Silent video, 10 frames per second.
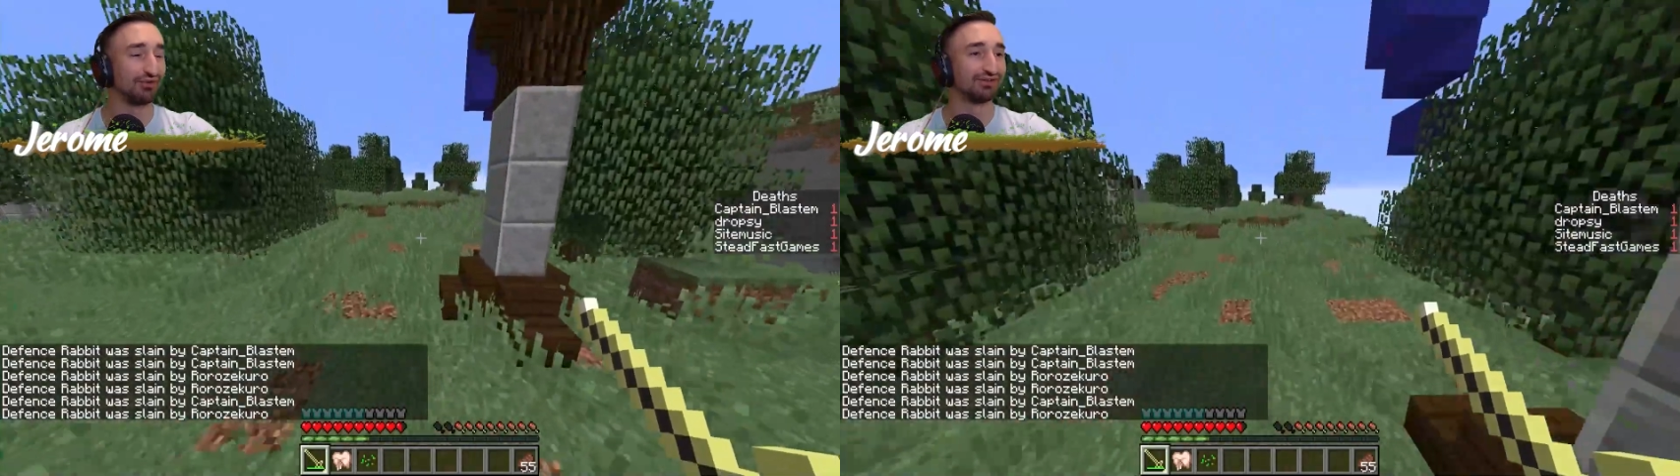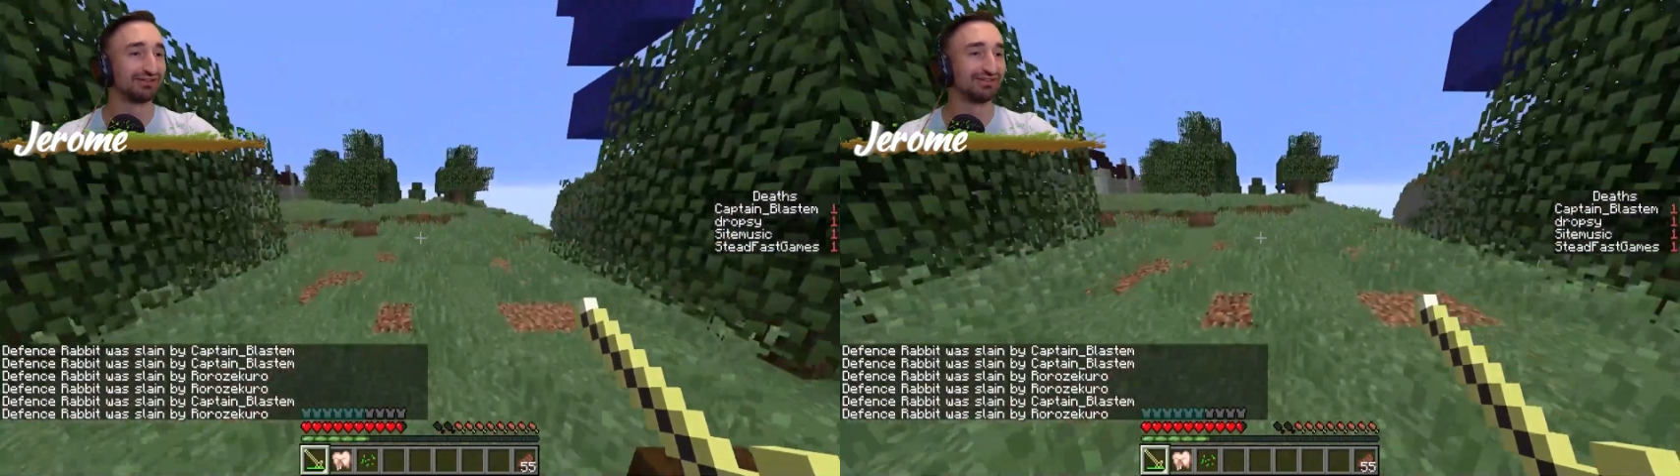All
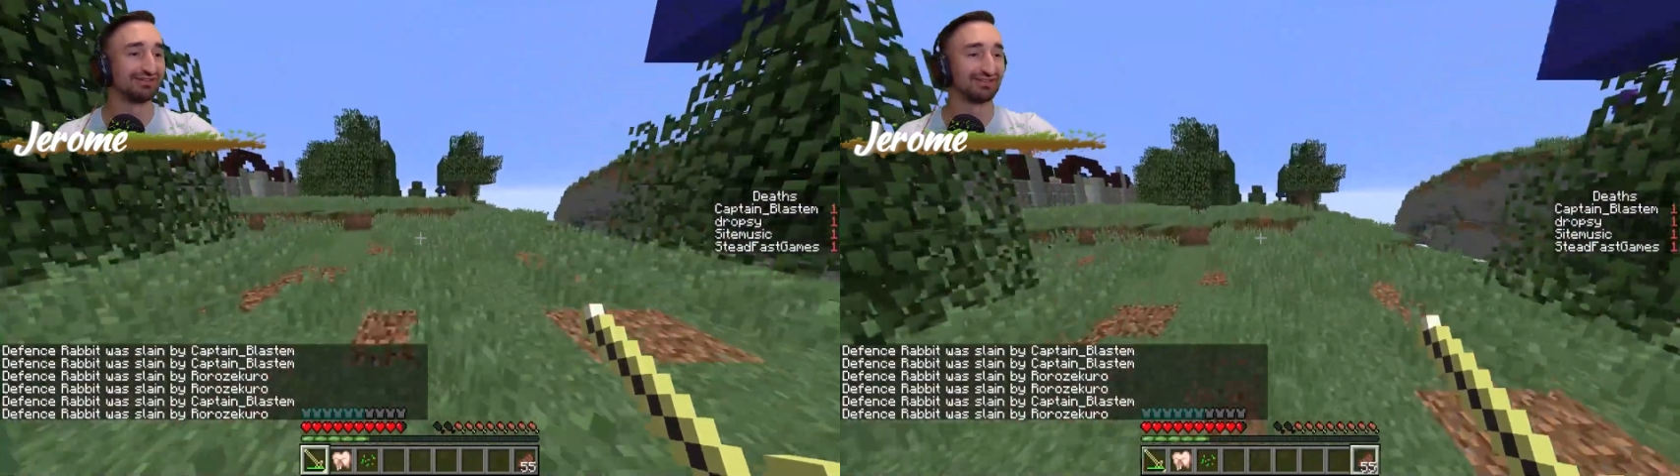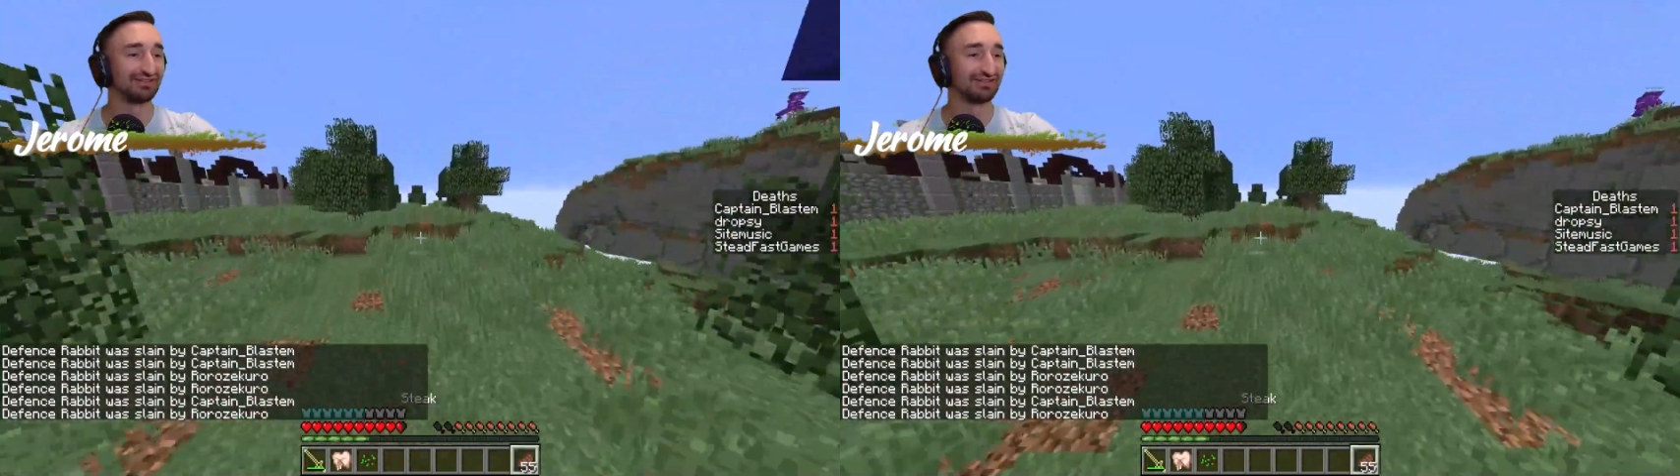
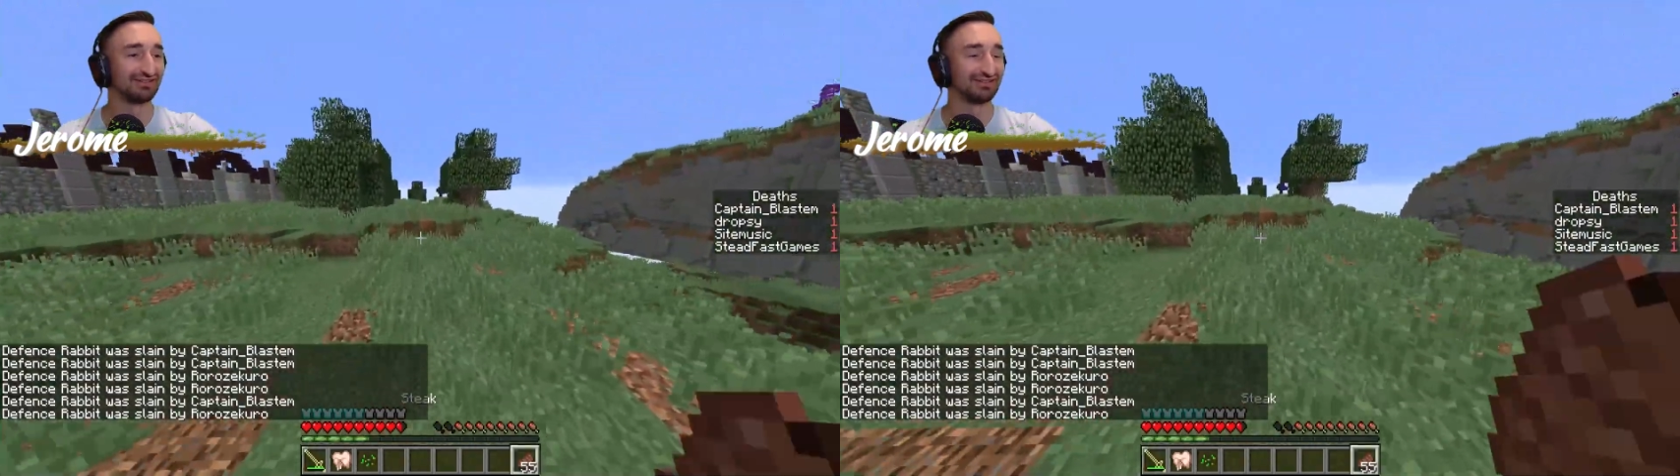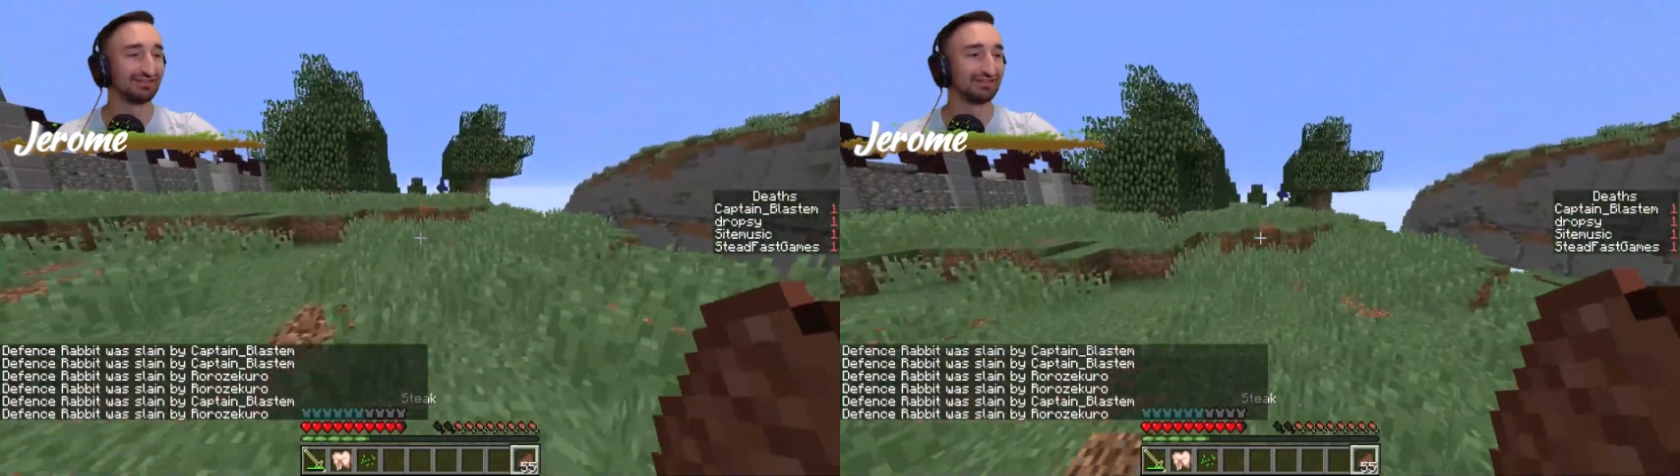right, you're by
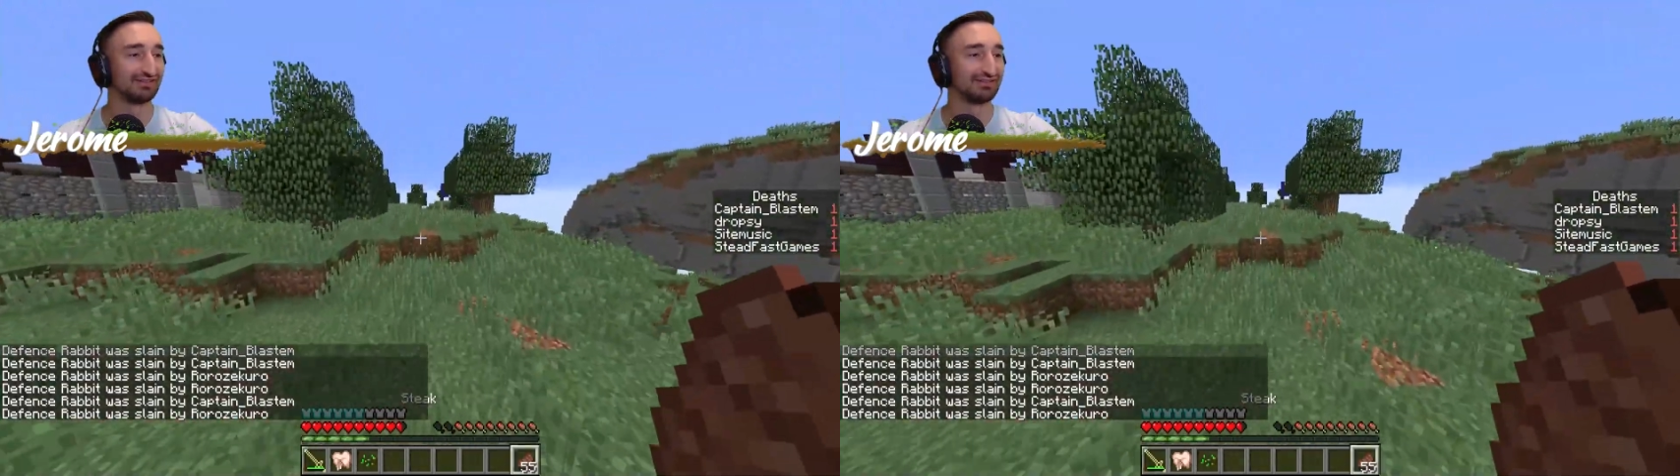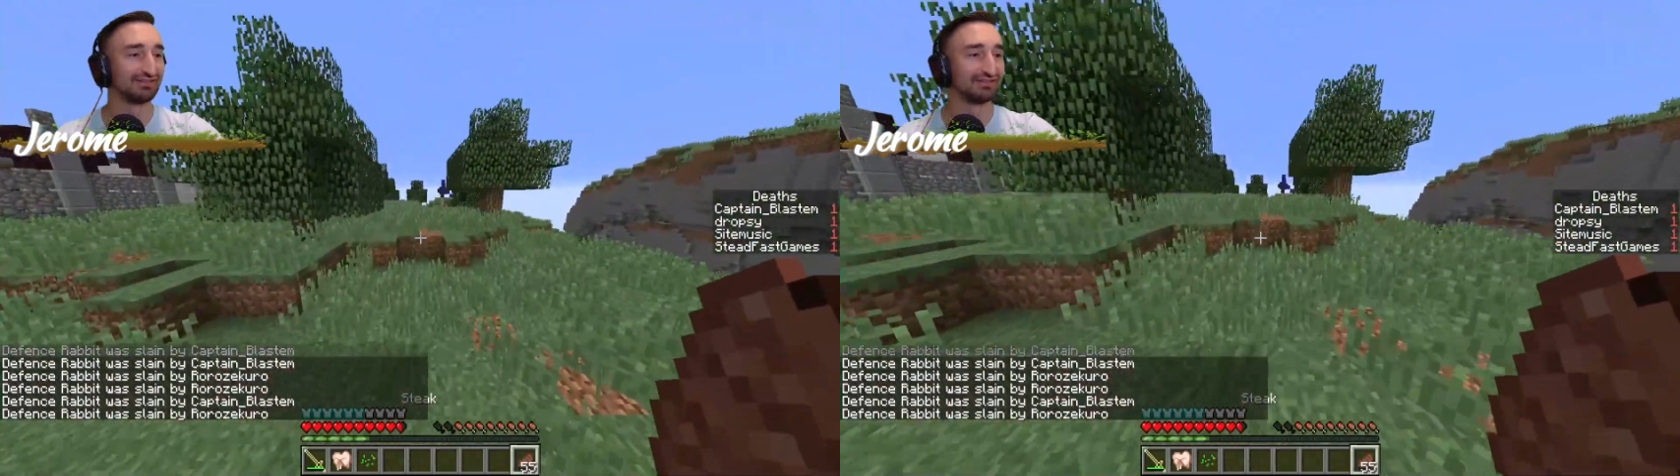
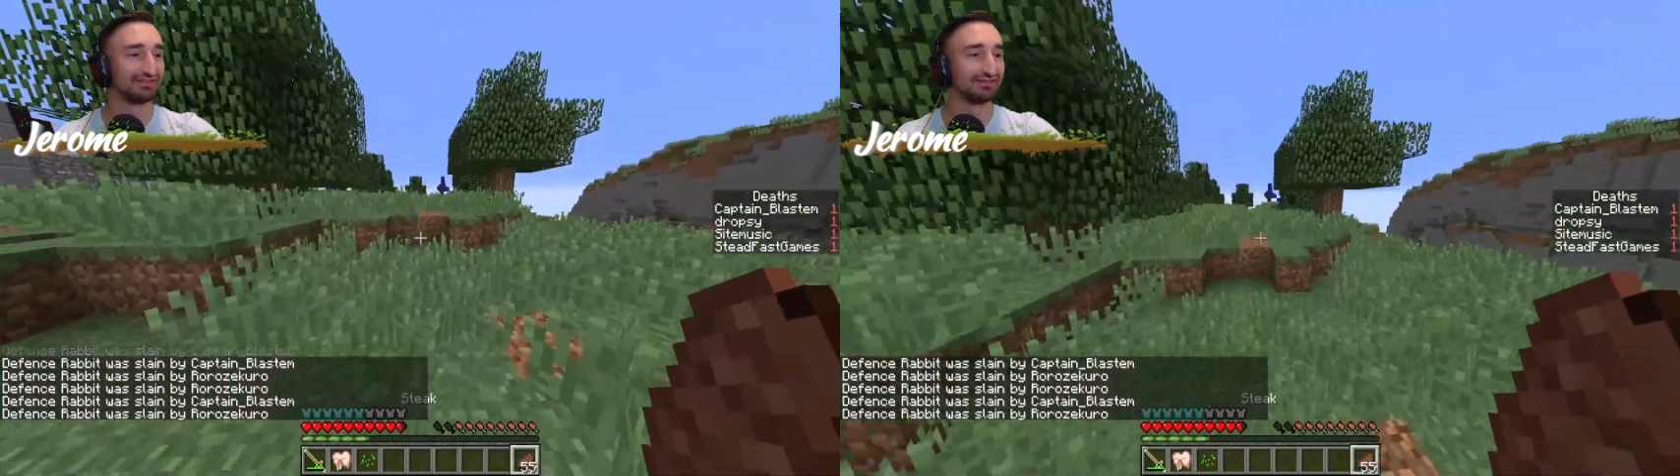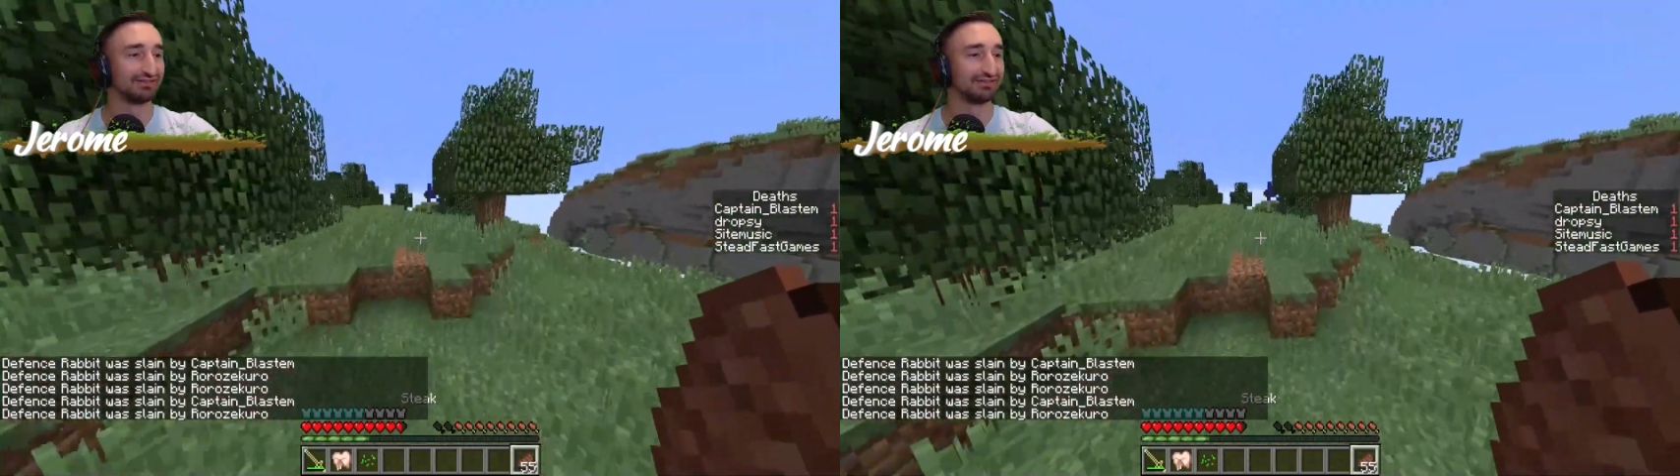yourself, but I'm
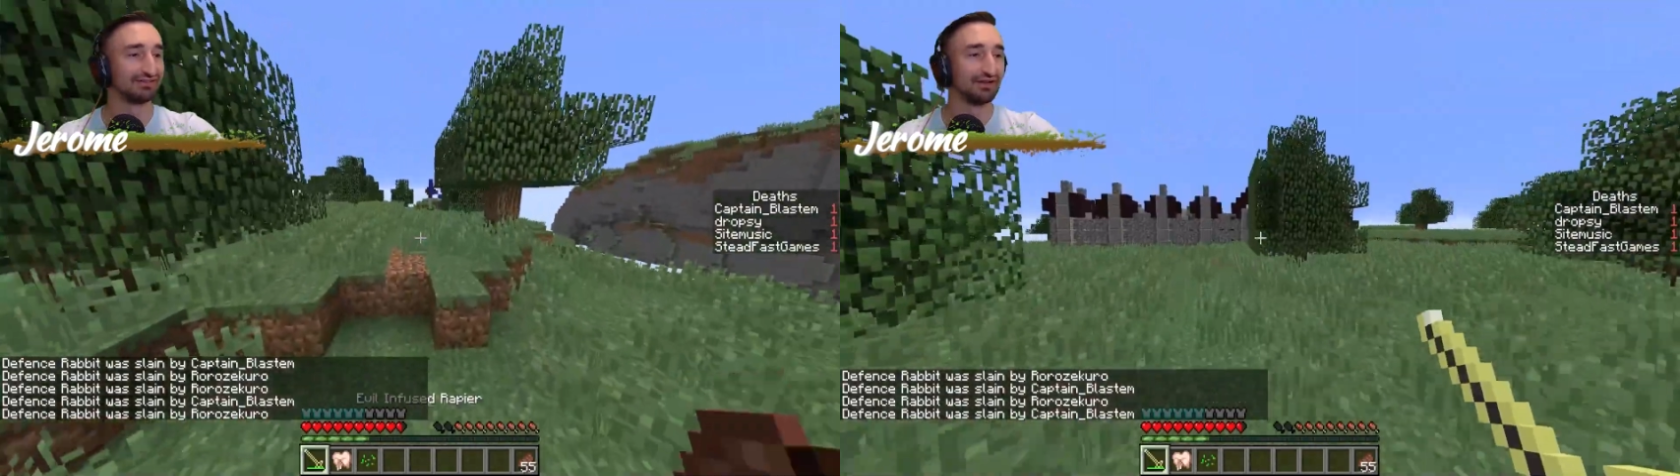coming.